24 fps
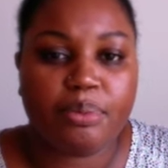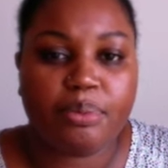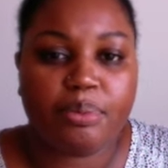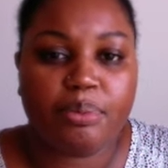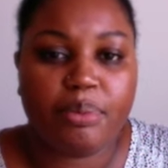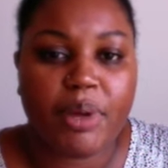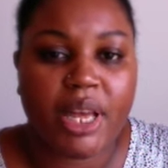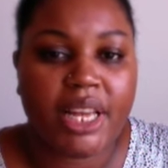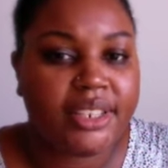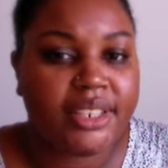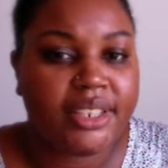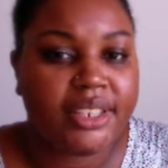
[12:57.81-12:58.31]

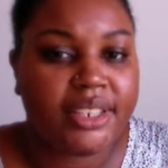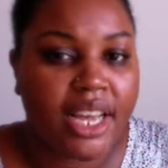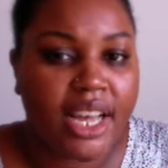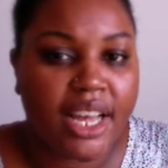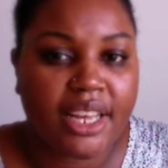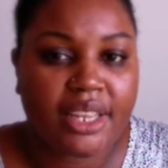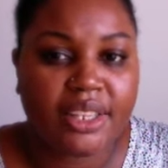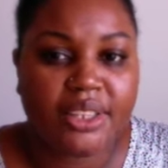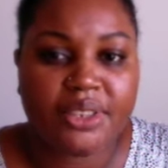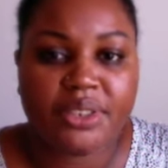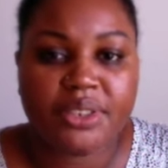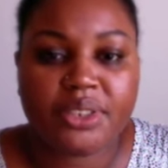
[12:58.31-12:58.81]
med
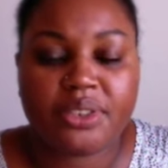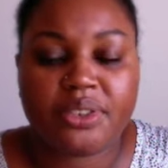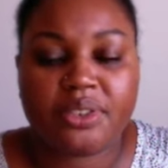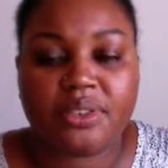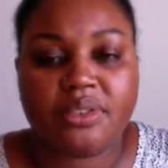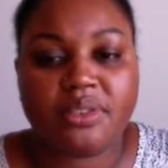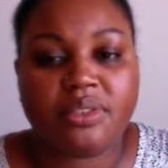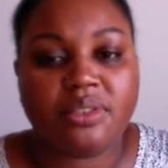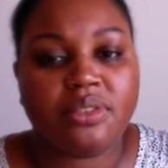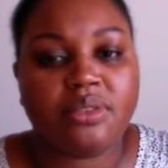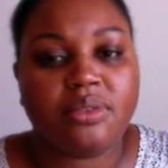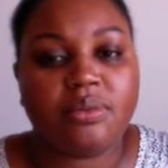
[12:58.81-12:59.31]
techs,
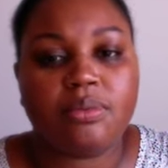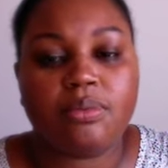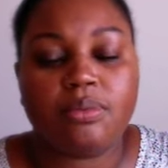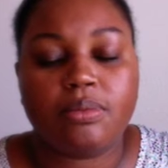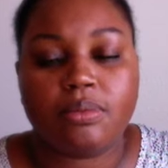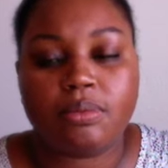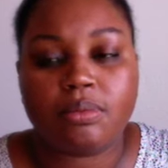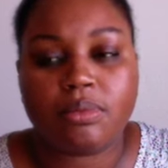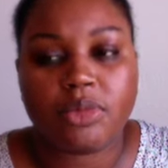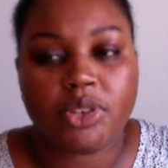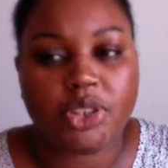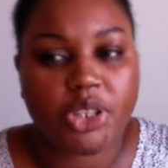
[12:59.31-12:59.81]

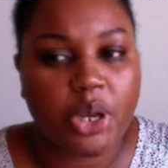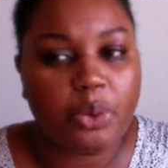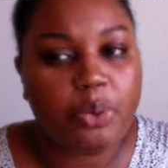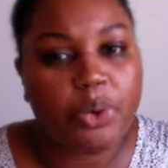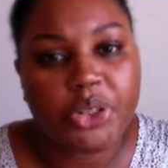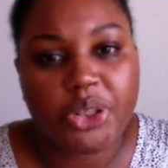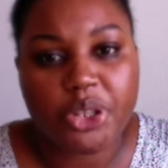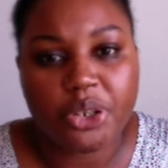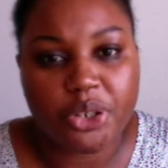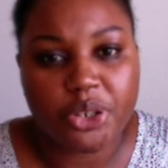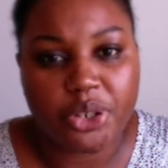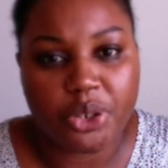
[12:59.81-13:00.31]
see
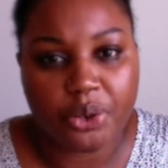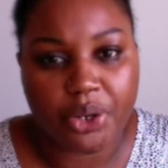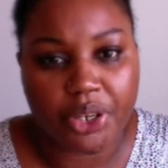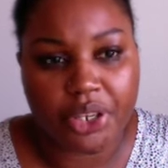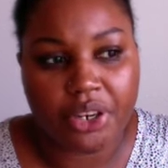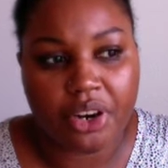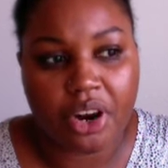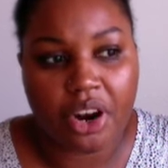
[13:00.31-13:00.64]
what they're doing.